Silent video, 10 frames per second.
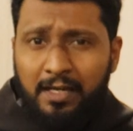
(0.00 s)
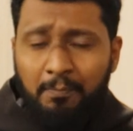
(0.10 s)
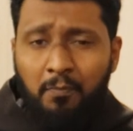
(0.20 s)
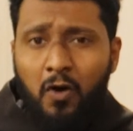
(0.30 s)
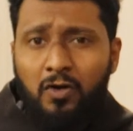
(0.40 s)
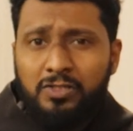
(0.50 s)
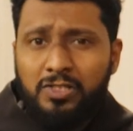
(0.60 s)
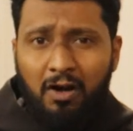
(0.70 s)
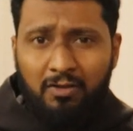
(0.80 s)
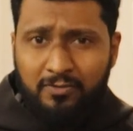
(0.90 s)

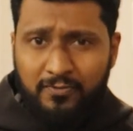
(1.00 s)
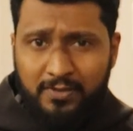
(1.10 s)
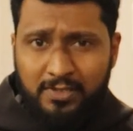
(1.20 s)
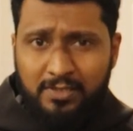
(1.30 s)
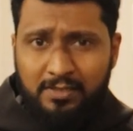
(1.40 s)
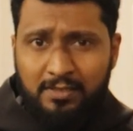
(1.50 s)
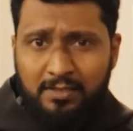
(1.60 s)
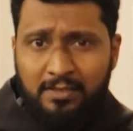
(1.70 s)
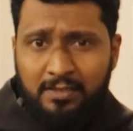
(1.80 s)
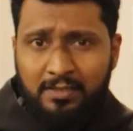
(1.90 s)
abolish all of us.
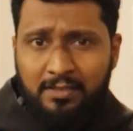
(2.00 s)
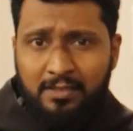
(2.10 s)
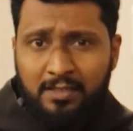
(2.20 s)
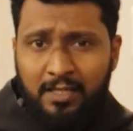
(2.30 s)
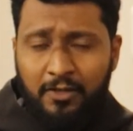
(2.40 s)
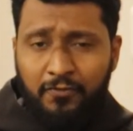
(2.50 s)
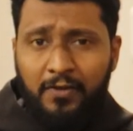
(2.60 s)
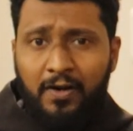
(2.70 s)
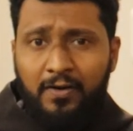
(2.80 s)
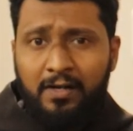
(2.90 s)
If
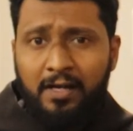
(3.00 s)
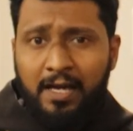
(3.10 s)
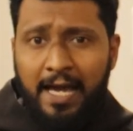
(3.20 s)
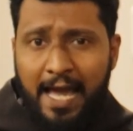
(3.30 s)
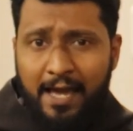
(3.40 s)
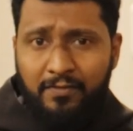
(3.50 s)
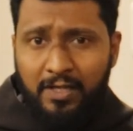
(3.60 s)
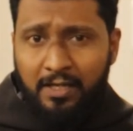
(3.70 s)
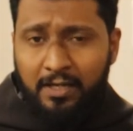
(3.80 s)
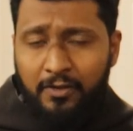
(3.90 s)
we are
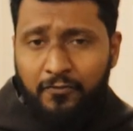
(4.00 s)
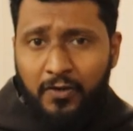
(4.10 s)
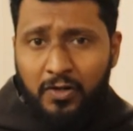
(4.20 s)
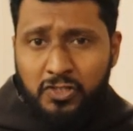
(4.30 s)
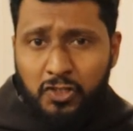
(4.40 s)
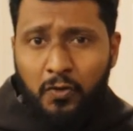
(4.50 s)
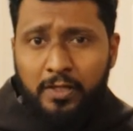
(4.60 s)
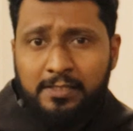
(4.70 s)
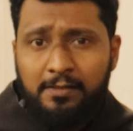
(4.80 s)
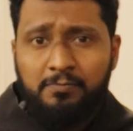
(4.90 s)

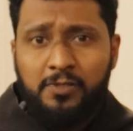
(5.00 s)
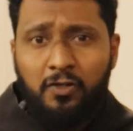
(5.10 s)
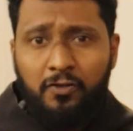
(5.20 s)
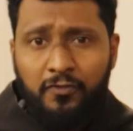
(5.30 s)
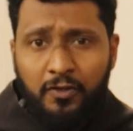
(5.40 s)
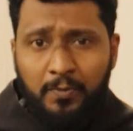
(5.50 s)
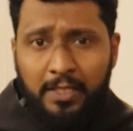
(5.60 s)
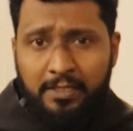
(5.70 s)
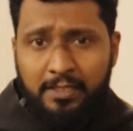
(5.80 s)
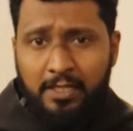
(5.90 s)
showing some sort of
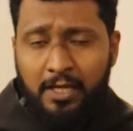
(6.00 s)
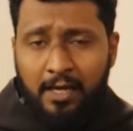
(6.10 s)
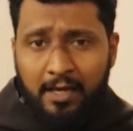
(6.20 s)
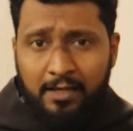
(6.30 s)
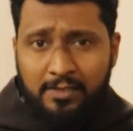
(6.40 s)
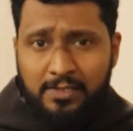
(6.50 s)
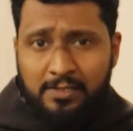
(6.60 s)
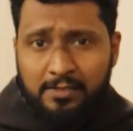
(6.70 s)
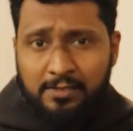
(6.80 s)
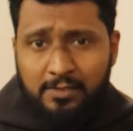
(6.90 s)
humility,
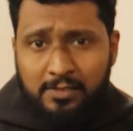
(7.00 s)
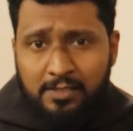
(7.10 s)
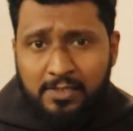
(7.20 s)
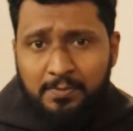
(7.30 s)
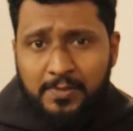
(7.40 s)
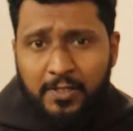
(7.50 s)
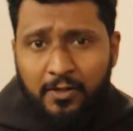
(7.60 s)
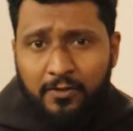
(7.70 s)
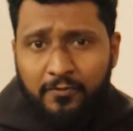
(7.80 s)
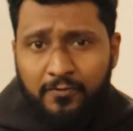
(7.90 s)
some
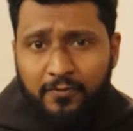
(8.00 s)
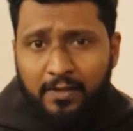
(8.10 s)
sort of